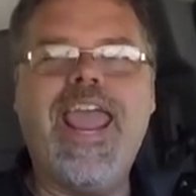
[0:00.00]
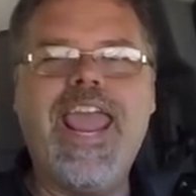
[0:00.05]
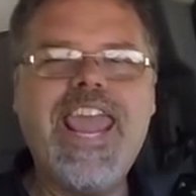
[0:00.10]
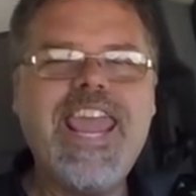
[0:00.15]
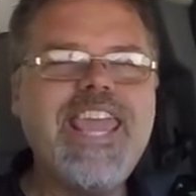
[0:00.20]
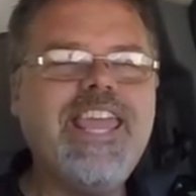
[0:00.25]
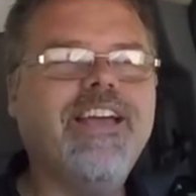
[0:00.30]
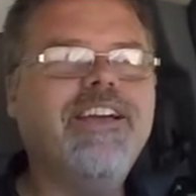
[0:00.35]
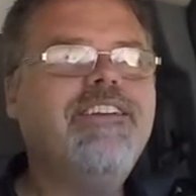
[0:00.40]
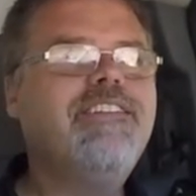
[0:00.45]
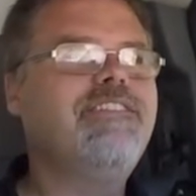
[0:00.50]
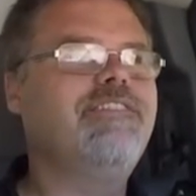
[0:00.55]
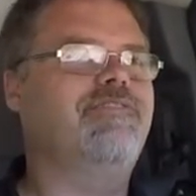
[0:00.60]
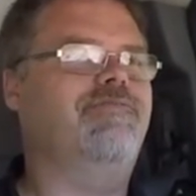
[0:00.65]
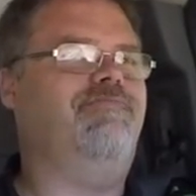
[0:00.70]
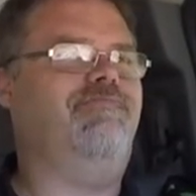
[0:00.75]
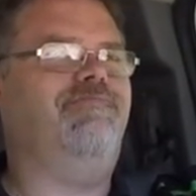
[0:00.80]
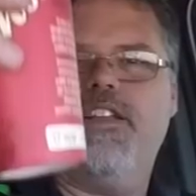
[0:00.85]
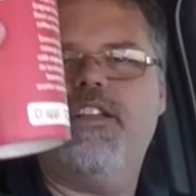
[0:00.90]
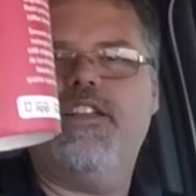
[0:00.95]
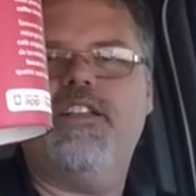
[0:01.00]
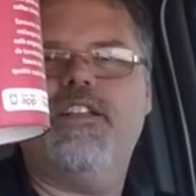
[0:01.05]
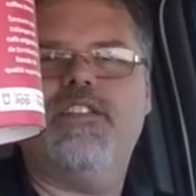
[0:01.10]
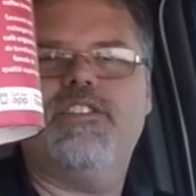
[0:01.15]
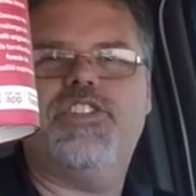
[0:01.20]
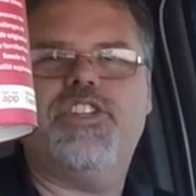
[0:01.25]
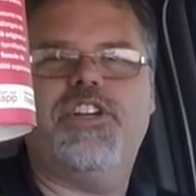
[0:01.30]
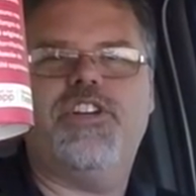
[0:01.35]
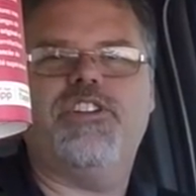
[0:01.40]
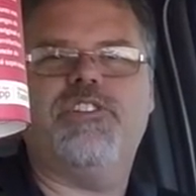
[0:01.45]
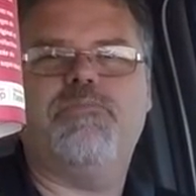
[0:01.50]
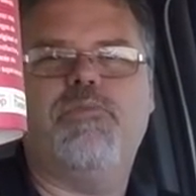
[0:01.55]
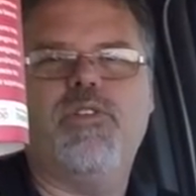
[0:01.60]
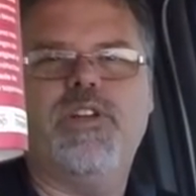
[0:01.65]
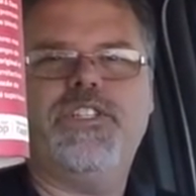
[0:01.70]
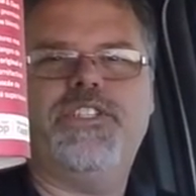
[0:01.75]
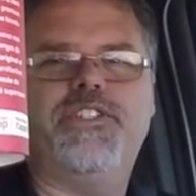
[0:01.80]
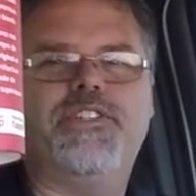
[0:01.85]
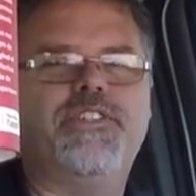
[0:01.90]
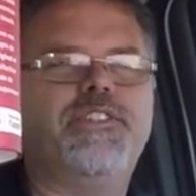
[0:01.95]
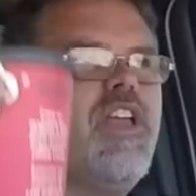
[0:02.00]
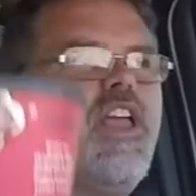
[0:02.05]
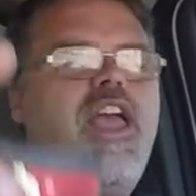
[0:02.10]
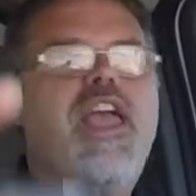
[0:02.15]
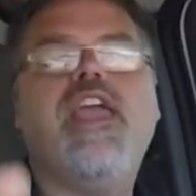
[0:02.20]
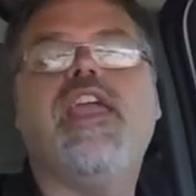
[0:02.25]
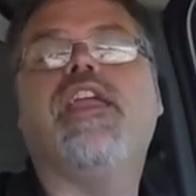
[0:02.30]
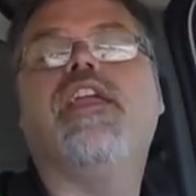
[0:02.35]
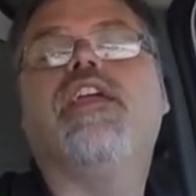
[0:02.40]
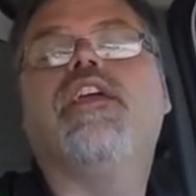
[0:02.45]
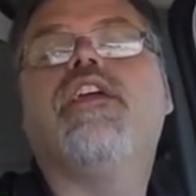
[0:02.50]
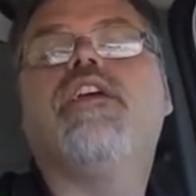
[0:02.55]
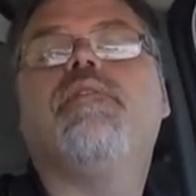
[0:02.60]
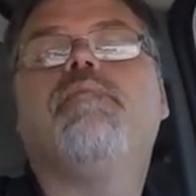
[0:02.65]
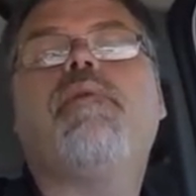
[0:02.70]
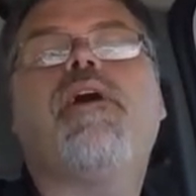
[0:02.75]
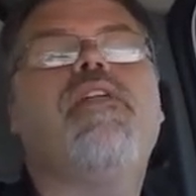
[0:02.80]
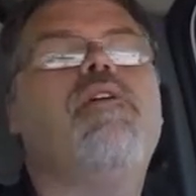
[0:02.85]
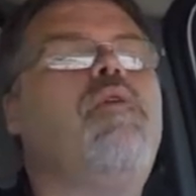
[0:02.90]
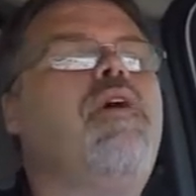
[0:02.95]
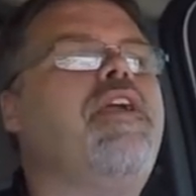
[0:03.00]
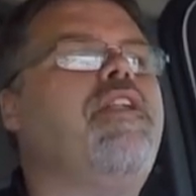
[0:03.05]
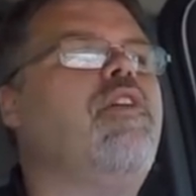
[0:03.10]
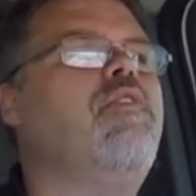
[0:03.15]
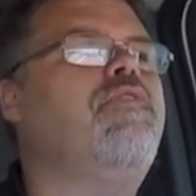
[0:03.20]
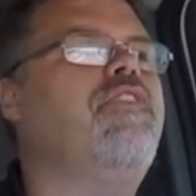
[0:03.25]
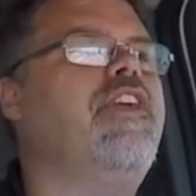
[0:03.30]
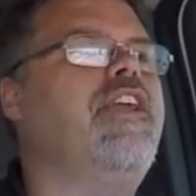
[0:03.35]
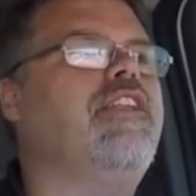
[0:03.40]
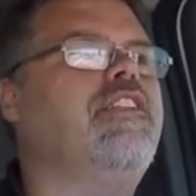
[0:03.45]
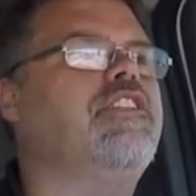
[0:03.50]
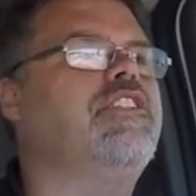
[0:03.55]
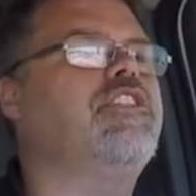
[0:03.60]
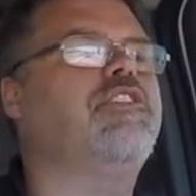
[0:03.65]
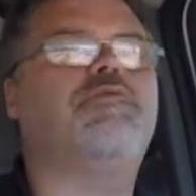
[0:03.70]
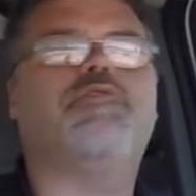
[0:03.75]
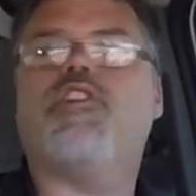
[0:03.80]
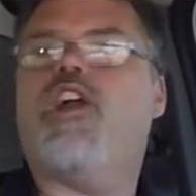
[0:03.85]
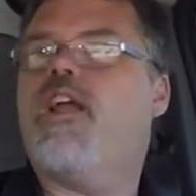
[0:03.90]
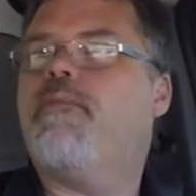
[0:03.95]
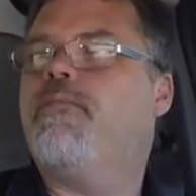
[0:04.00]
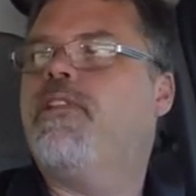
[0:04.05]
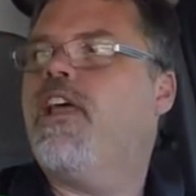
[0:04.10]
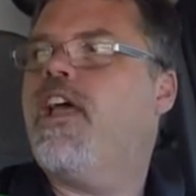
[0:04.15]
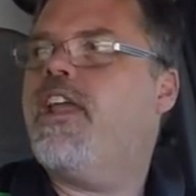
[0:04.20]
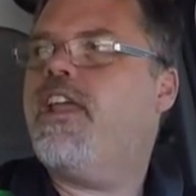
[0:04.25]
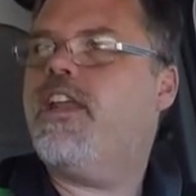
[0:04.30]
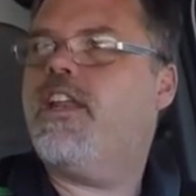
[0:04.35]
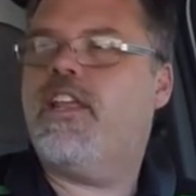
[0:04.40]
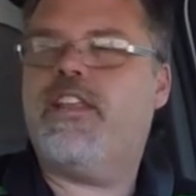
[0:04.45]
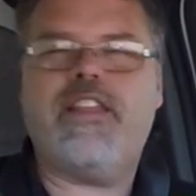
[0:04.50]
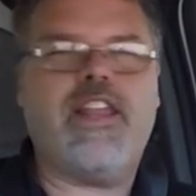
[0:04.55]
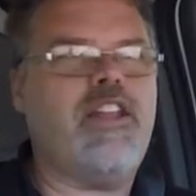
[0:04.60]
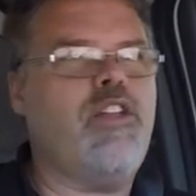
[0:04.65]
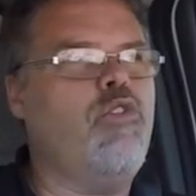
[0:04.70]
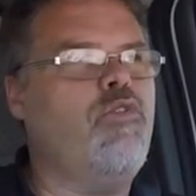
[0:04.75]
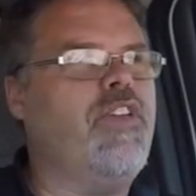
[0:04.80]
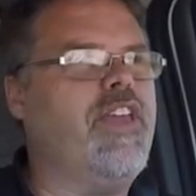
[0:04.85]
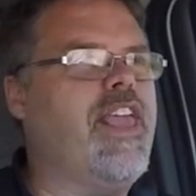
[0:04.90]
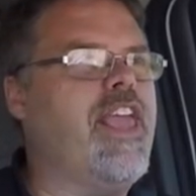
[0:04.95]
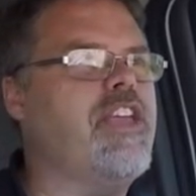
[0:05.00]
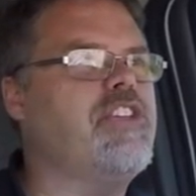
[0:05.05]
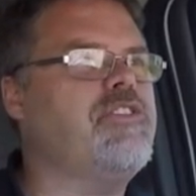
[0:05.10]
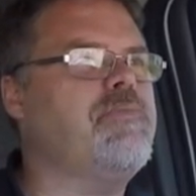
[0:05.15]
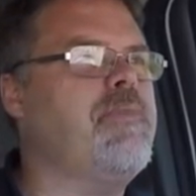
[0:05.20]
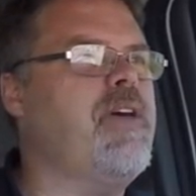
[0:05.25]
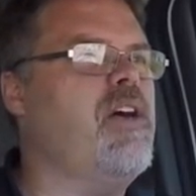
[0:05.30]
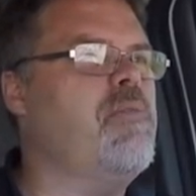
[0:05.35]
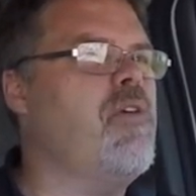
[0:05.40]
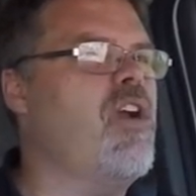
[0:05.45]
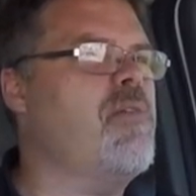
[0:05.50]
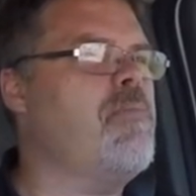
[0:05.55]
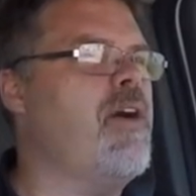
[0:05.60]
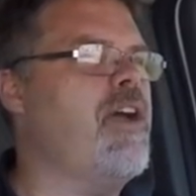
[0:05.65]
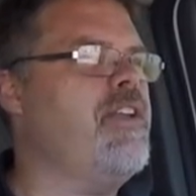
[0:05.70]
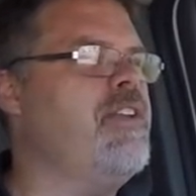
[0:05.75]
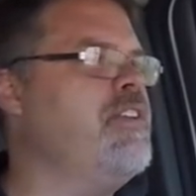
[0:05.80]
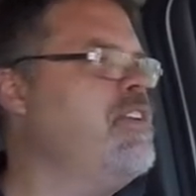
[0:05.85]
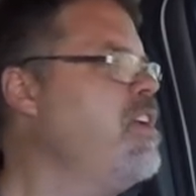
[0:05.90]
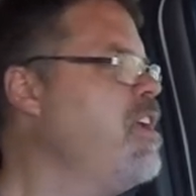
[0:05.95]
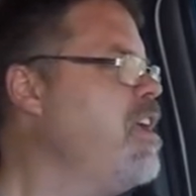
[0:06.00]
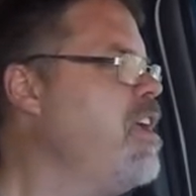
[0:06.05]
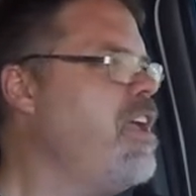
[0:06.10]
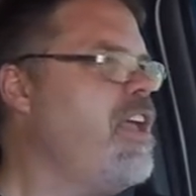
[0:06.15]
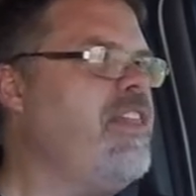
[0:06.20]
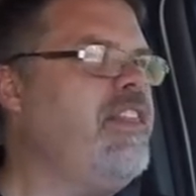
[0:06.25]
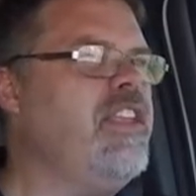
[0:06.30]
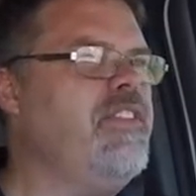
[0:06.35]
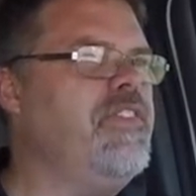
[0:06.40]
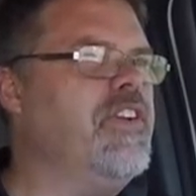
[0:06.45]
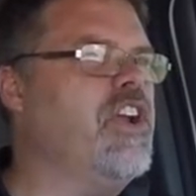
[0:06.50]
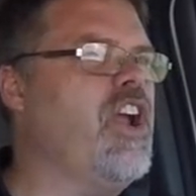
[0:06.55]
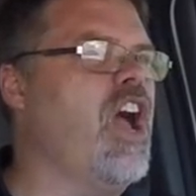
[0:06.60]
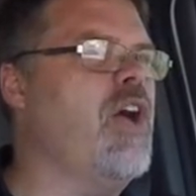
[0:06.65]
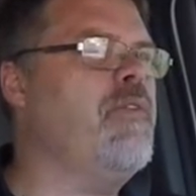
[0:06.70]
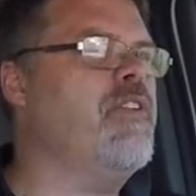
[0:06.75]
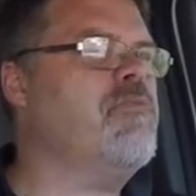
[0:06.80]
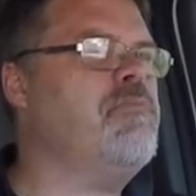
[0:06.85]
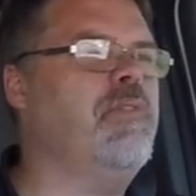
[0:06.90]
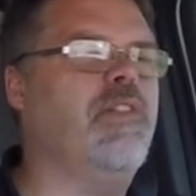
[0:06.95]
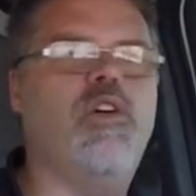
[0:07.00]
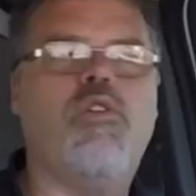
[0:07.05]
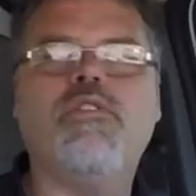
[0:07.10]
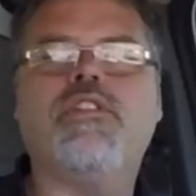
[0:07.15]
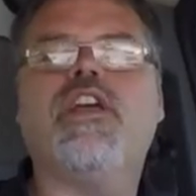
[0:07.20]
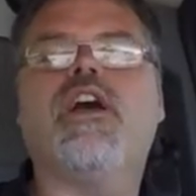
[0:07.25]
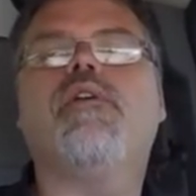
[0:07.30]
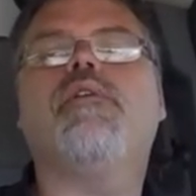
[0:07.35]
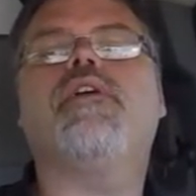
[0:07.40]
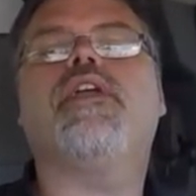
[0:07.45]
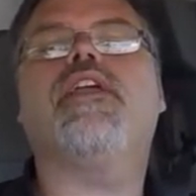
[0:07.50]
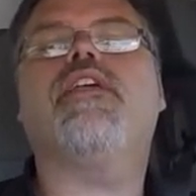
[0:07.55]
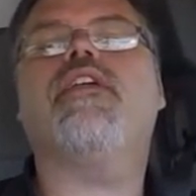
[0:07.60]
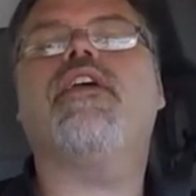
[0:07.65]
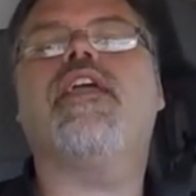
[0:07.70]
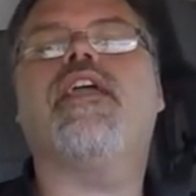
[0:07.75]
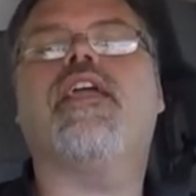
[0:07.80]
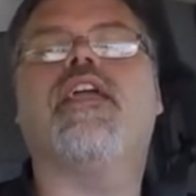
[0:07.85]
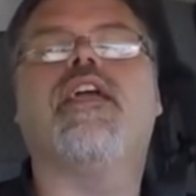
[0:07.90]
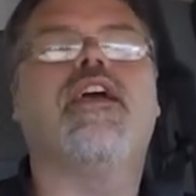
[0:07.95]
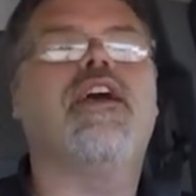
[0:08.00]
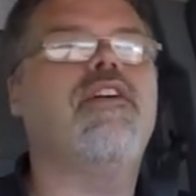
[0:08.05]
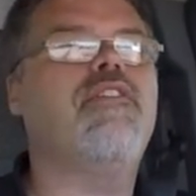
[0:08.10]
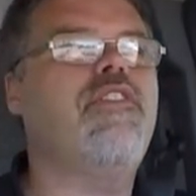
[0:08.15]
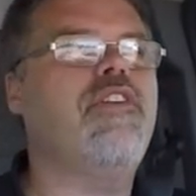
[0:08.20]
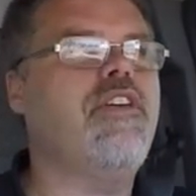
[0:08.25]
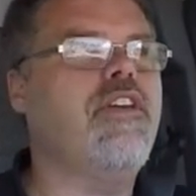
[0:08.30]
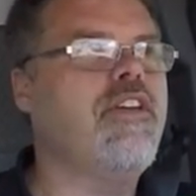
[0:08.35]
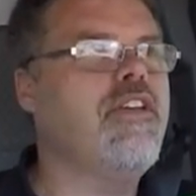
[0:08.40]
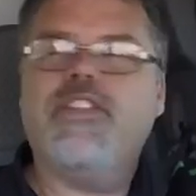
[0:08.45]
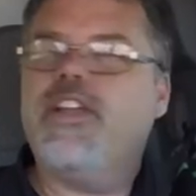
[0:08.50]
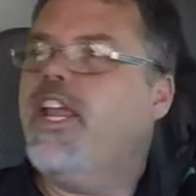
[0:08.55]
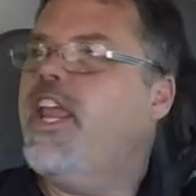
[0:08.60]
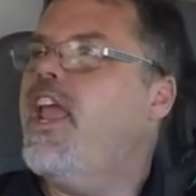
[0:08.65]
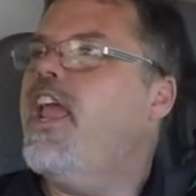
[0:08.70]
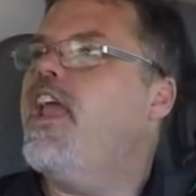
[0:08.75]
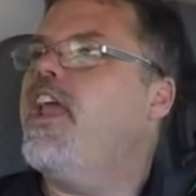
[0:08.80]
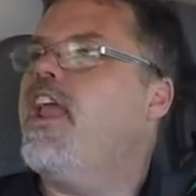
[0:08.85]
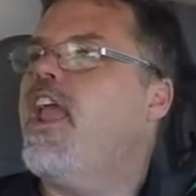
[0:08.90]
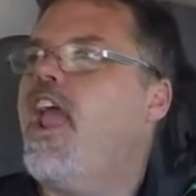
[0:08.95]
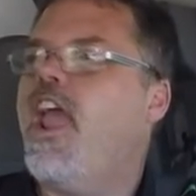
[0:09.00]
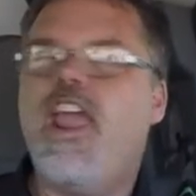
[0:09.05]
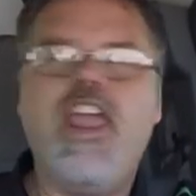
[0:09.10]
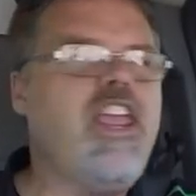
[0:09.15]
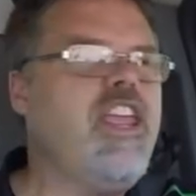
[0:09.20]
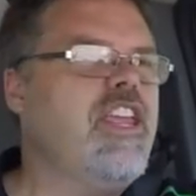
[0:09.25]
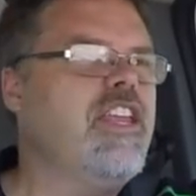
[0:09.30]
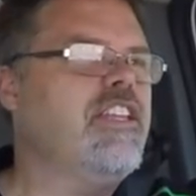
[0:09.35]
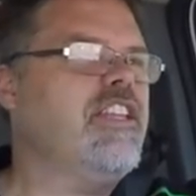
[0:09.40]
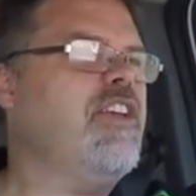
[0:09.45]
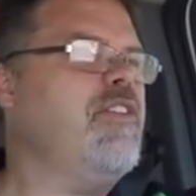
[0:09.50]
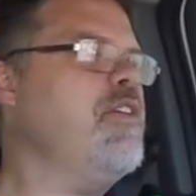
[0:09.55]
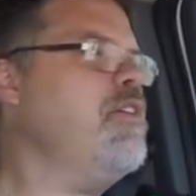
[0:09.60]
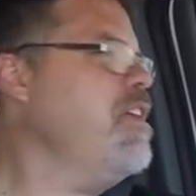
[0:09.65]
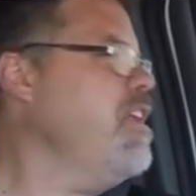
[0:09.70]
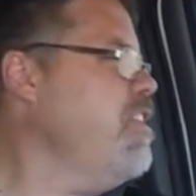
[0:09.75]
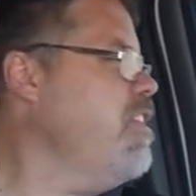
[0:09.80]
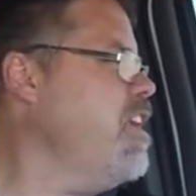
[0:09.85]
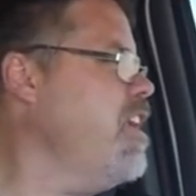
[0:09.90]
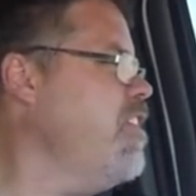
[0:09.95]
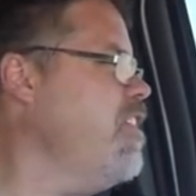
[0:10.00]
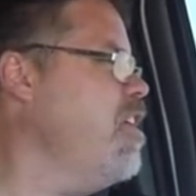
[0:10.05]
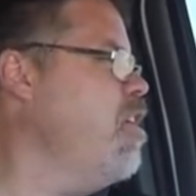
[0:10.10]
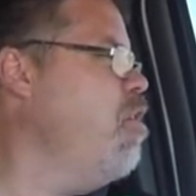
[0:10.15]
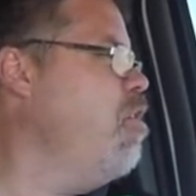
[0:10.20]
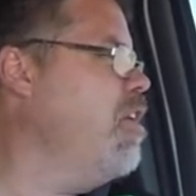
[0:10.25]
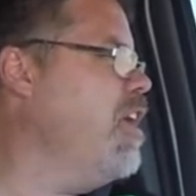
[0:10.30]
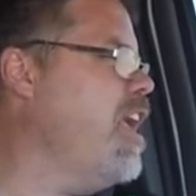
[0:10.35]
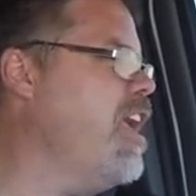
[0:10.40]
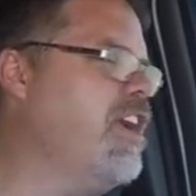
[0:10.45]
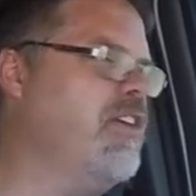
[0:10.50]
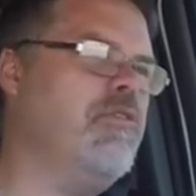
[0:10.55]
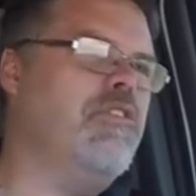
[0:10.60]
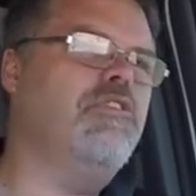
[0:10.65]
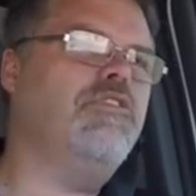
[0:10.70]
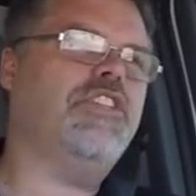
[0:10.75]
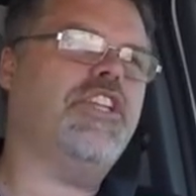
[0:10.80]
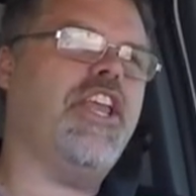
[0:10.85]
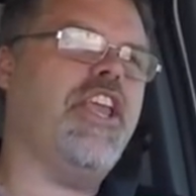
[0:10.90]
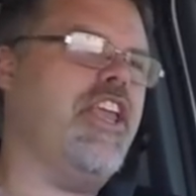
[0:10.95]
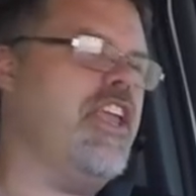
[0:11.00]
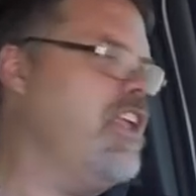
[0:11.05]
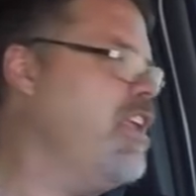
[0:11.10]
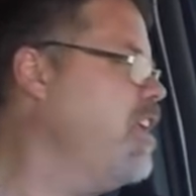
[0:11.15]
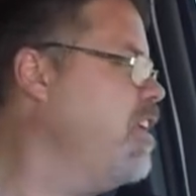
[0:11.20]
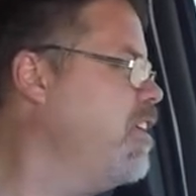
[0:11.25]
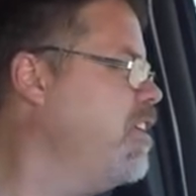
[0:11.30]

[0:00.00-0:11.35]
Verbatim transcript: hey. Cheers, boys. Hey, by the way, don't forget to subscribe and like and hit that notification bell bar button and leave your comments below and tell me what you think of the, the gig, eh? Tell me what you think of the old Gigarooski.